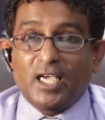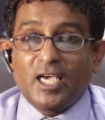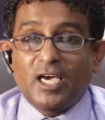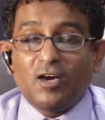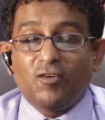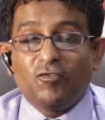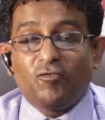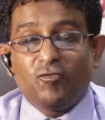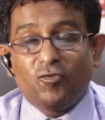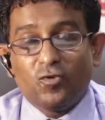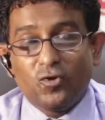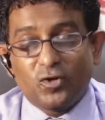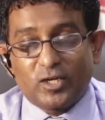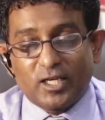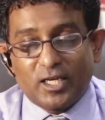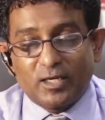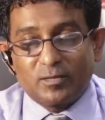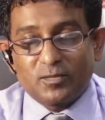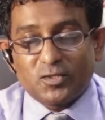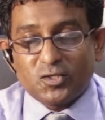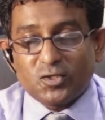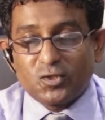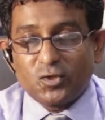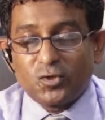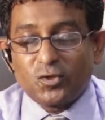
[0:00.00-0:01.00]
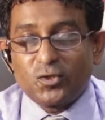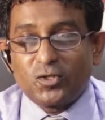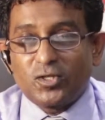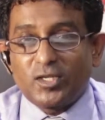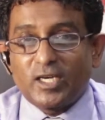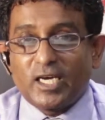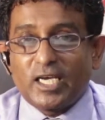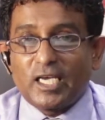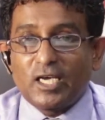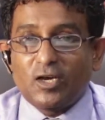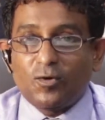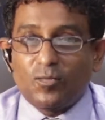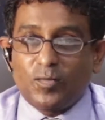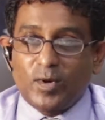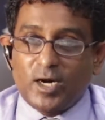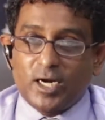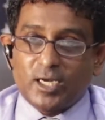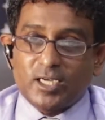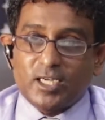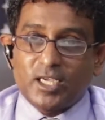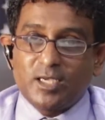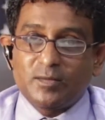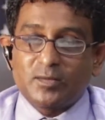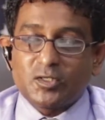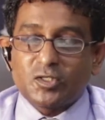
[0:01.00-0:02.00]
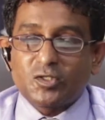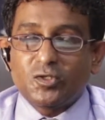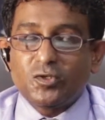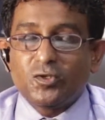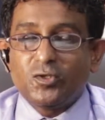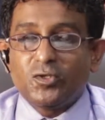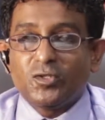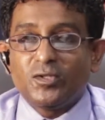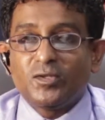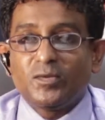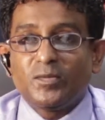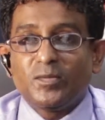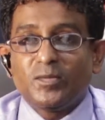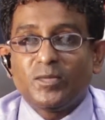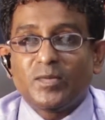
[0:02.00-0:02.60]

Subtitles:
have full-time school, I have part-time school,